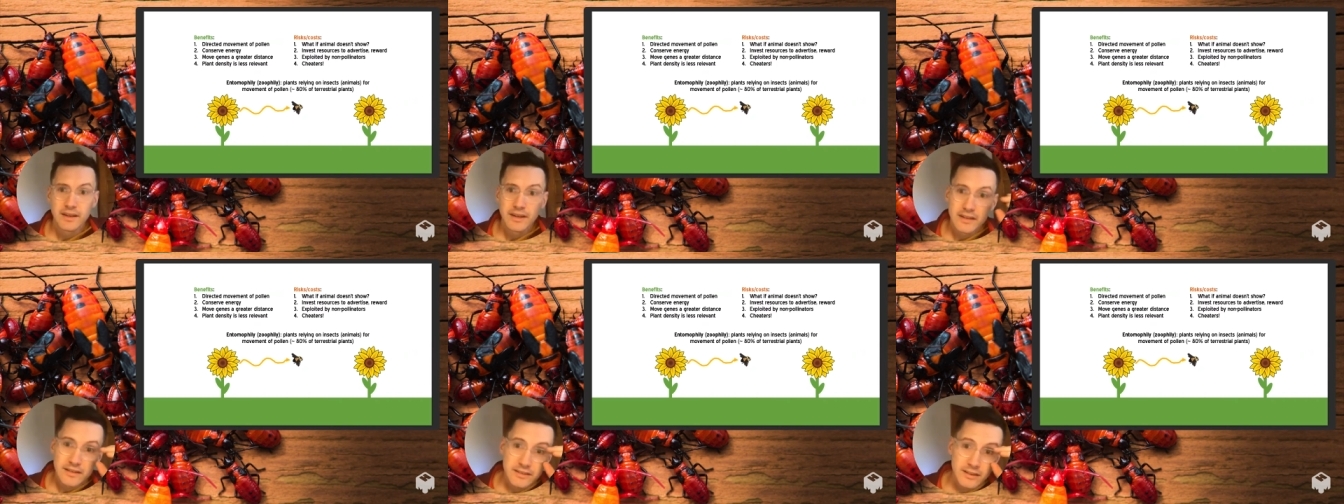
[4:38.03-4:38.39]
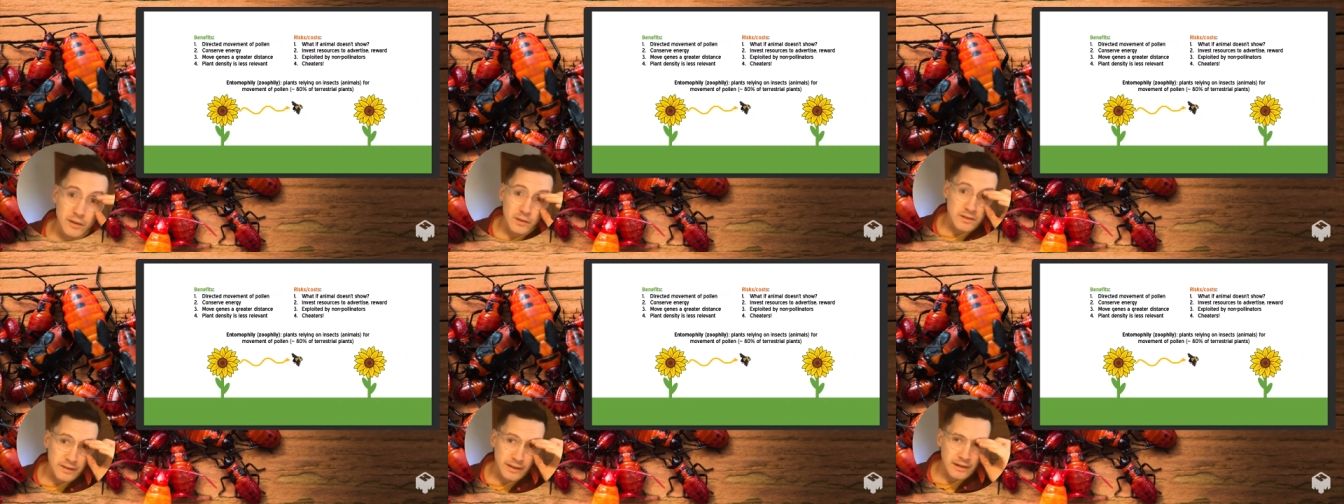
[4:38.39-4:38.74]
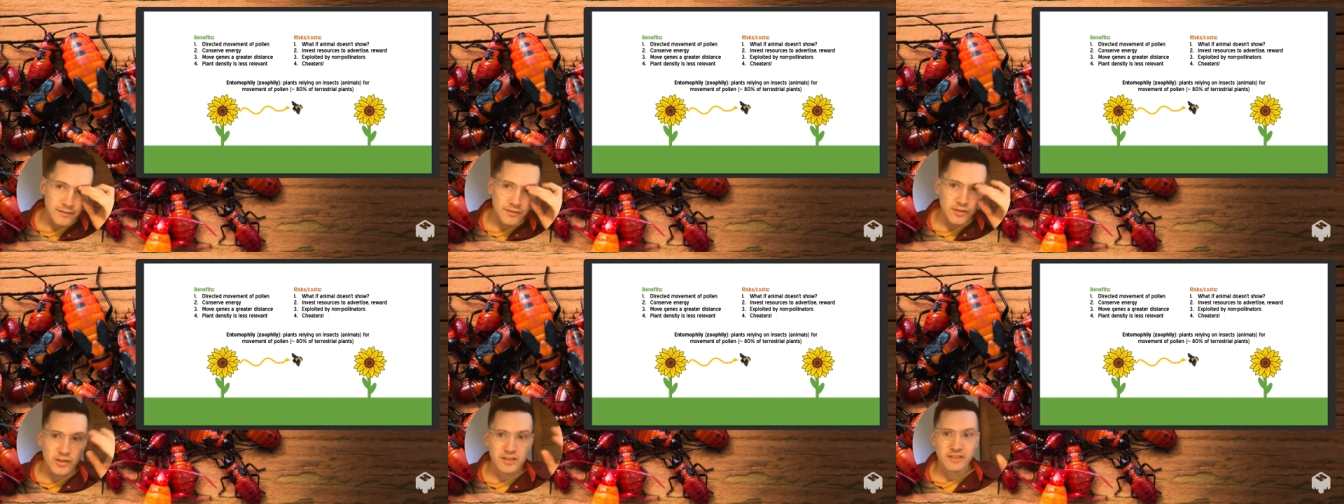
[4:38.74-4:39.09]
So instead of
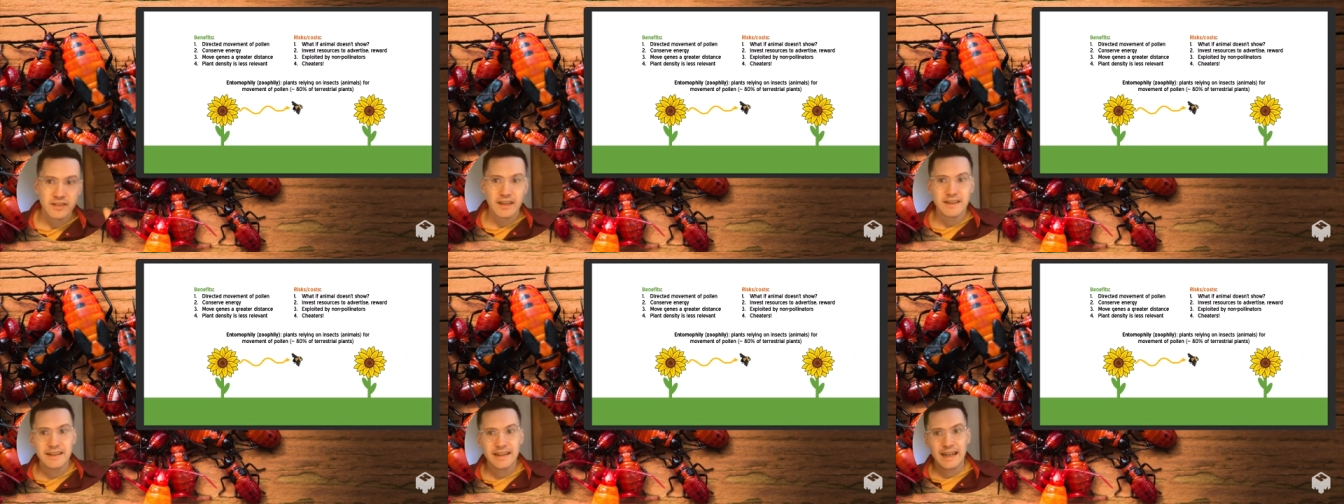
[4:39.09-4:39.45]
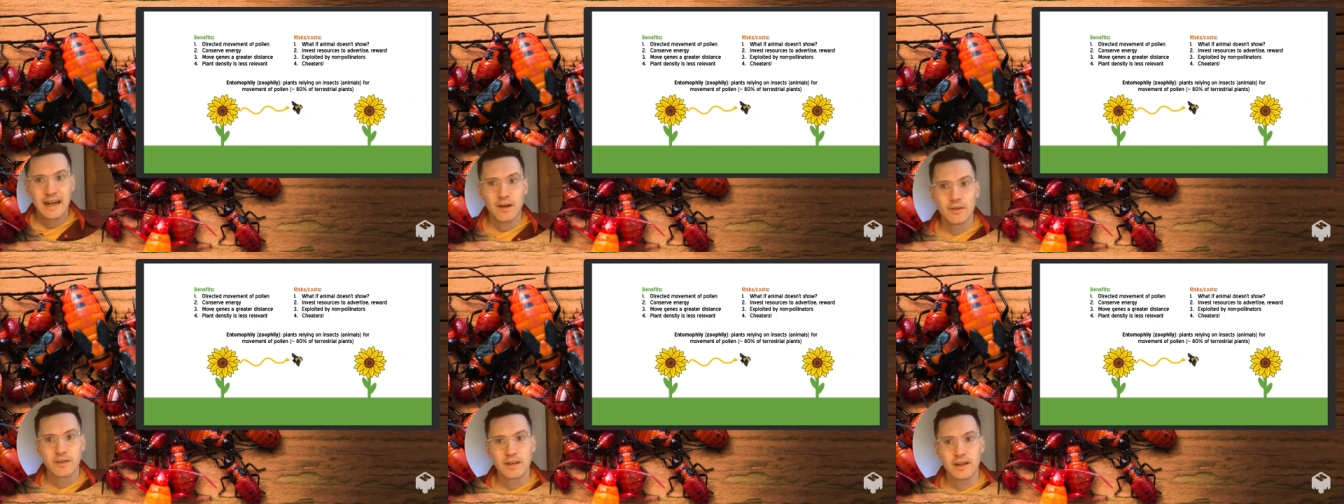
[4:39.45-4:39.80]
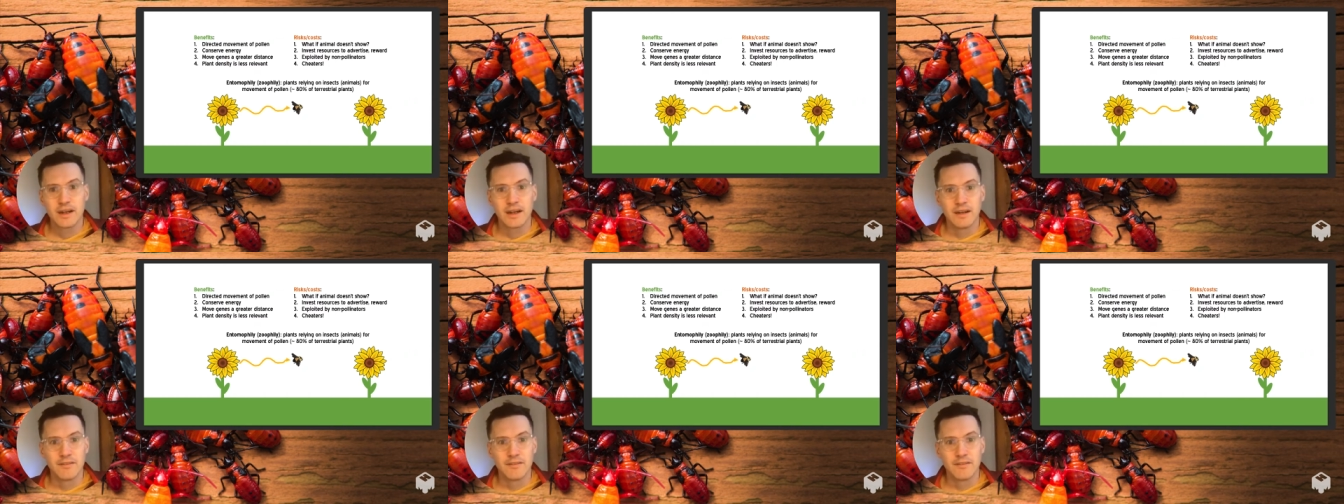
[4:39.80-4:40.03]
just sending out um,